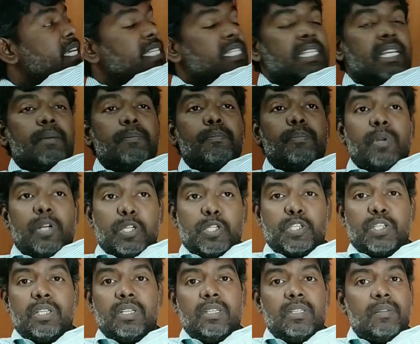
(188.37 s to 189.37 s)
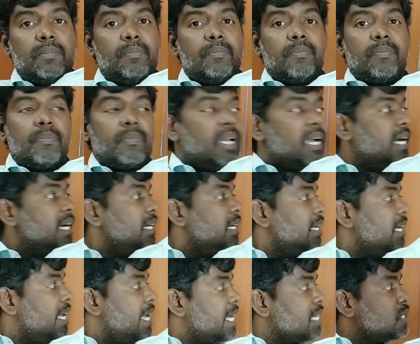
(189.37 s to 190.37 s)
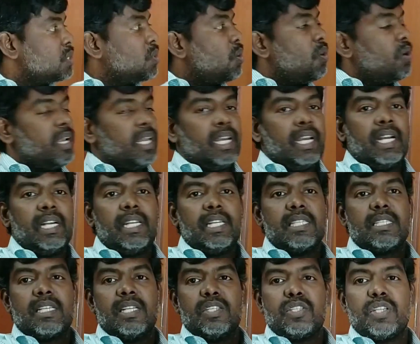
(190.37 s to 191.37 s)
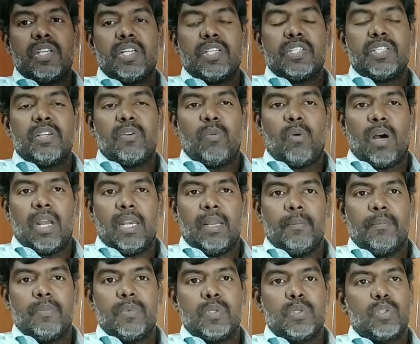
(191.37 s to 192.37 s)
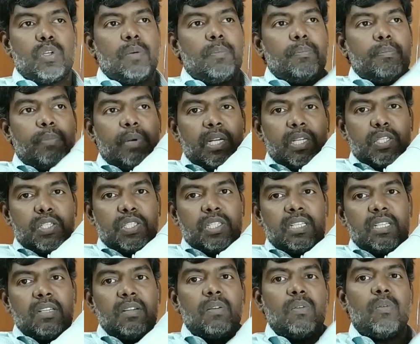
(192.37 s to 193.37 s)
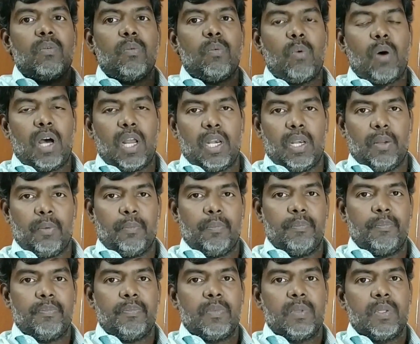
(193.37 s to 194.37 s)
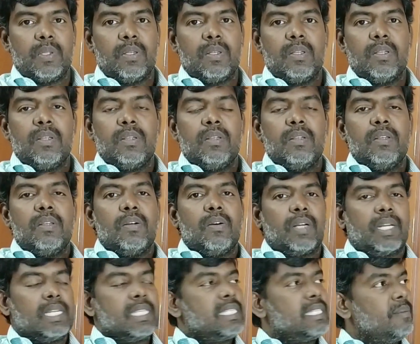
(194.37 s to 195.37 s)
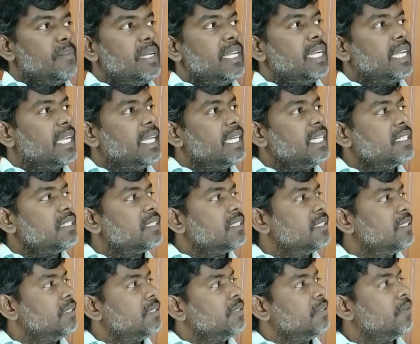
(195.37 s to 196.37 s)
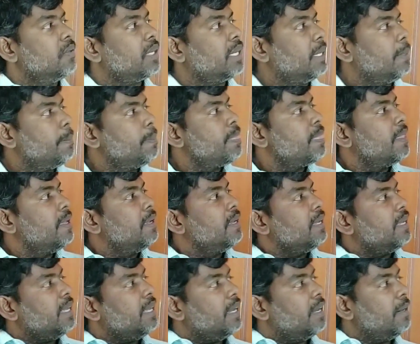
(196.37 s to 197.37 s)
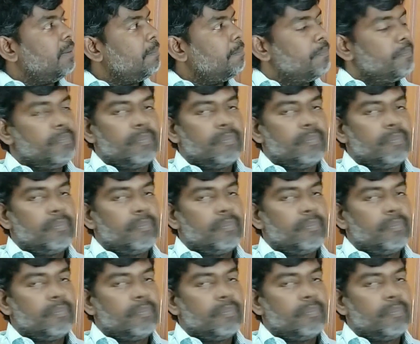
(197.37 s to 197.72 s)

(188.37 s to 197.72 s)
as a pressure and x coordinate is considered as a volume. So pressure, volume. Okay, similar case. Okay, here